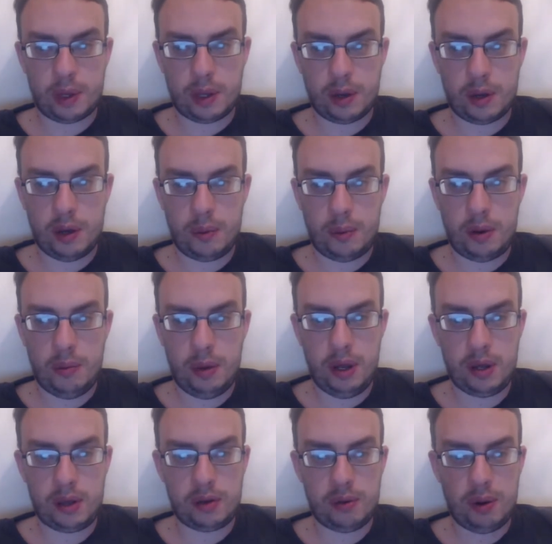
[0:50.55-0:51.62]
couple of
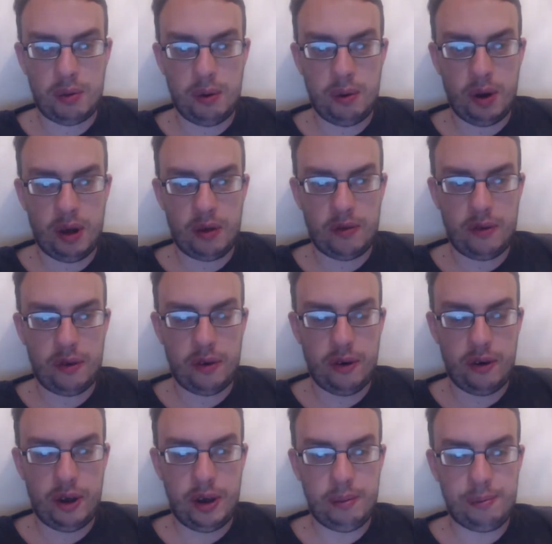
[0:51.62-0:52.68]
minutes while we wait for
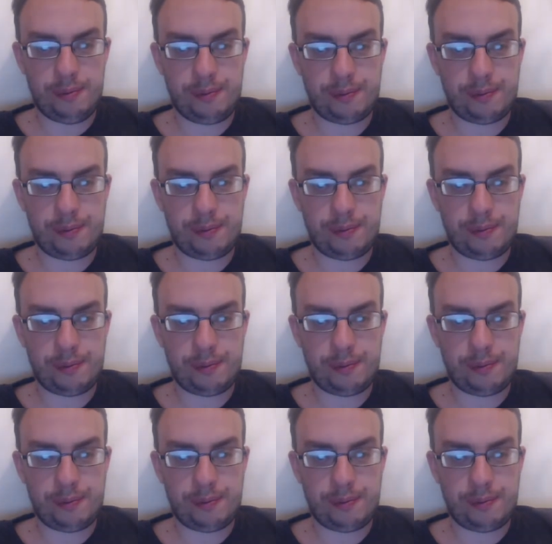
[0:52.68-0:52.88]
um,